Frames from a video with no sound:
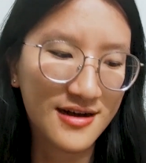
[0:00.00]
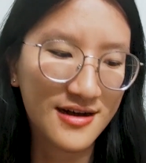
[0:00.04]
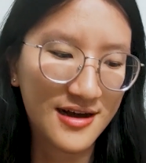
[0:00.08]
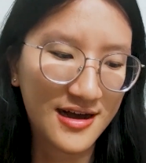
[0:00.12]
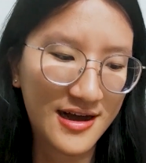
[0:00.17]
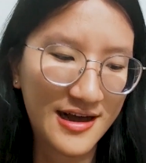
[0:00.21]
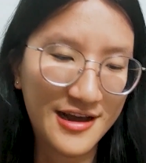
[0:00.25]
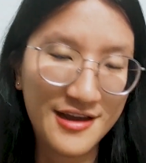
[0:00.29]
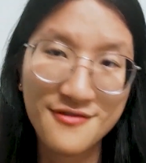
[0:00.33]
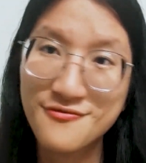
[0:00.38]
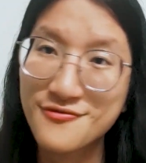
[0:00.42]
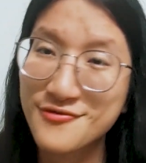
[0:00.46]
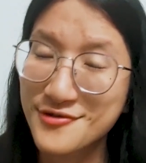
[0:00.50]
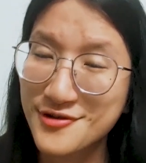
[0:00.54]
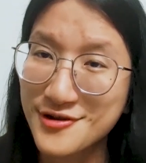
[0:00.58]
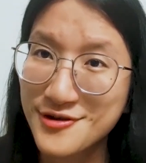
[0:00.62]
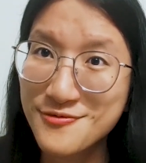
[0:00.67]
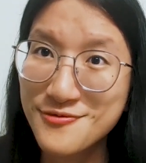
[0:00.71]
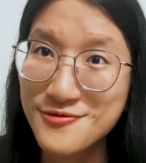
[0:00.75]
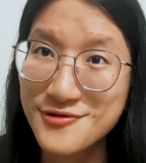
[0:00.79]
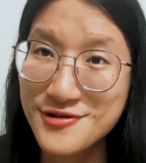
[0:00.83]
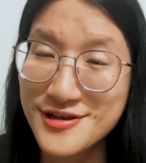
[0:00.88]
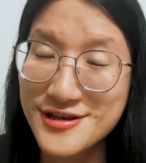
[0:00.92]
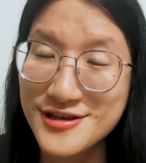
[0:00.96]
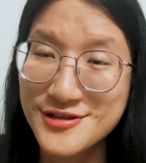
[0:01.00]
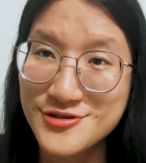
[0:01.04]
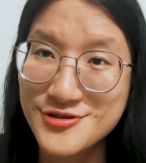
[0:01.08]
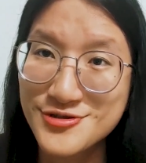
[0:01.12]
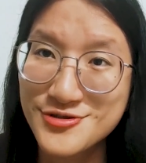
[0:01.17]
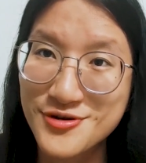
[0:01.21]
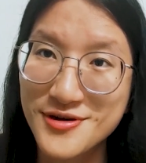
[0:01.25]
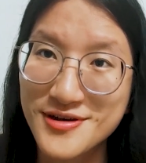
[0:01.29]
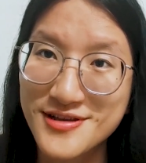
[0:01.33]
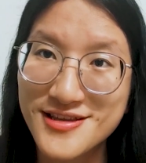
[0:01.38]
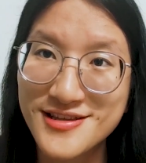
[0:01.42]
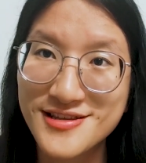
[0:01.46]
I really really
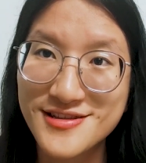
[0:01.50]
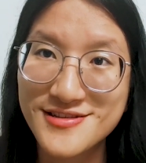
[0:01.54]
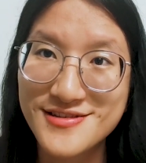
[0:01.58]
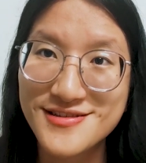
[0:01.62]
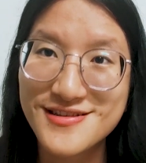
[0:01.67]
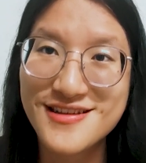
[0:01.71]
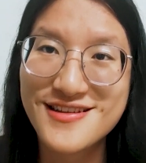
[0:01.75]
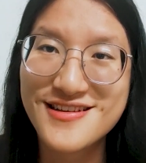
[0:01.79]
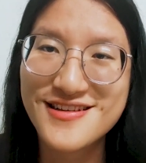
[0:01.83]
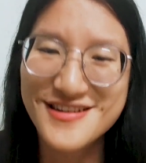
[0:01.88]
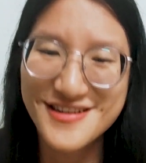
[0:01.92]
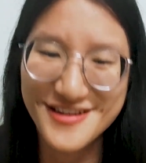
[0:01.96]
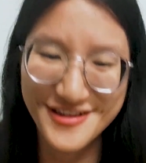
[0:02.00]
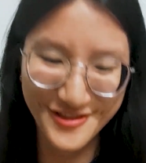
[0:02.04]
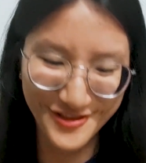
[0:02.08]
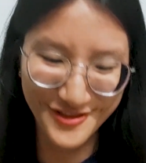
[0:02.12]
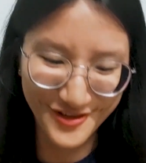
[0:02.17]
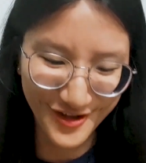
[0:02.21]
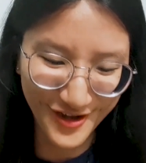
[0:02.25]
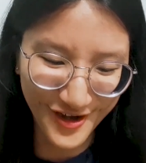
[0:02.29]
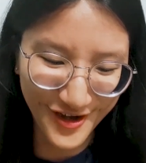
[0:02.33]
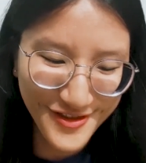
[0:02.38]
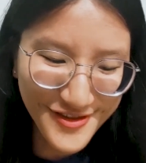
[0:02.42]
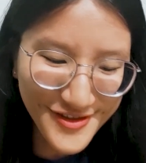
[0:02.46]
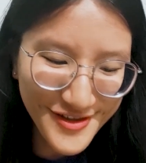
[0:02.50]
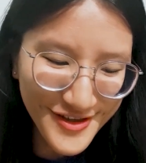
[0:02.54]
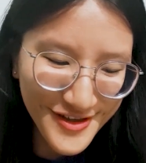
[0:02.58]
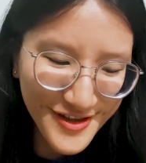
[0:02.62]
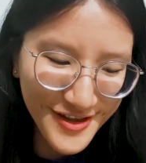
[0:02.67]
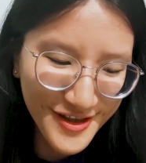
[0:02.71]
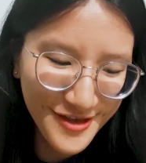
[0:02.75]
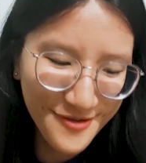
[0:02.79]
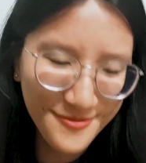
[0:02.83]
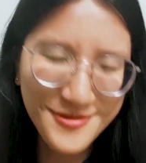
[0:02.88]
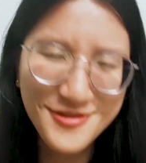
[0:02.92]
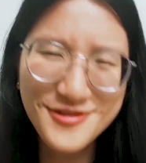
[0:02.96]
enjoyed it a lot,
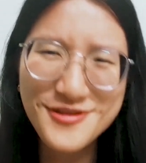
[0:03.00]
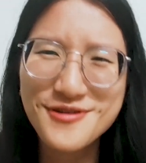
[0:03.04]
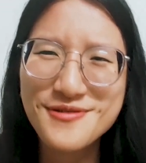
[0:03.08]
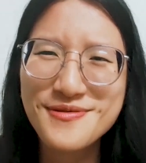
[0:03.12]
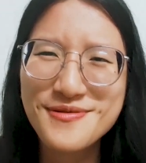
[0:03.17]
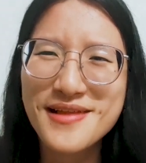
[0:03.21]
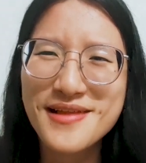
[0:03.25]
even though